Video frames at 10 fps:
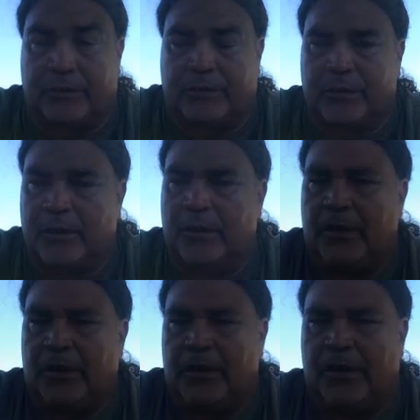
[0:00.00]
you know,
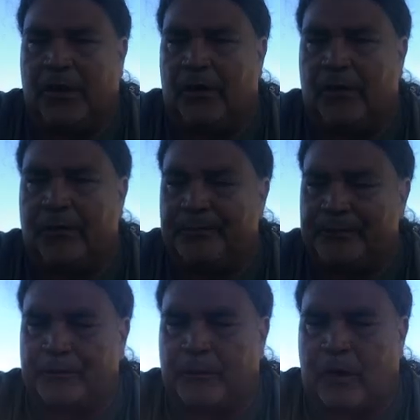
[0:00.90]
I'll
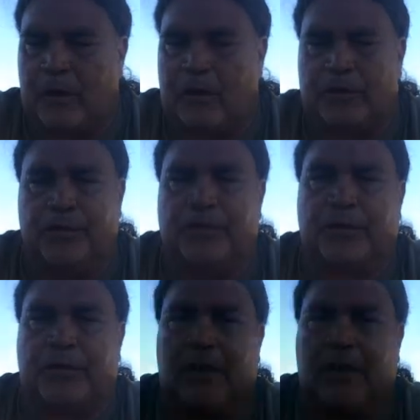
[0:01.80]
use,
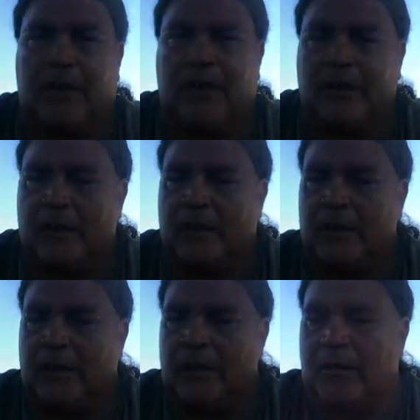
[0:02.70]

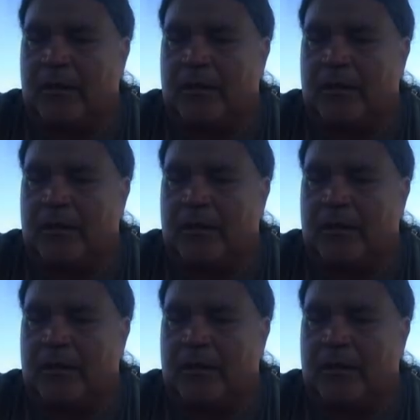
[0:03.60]
you know,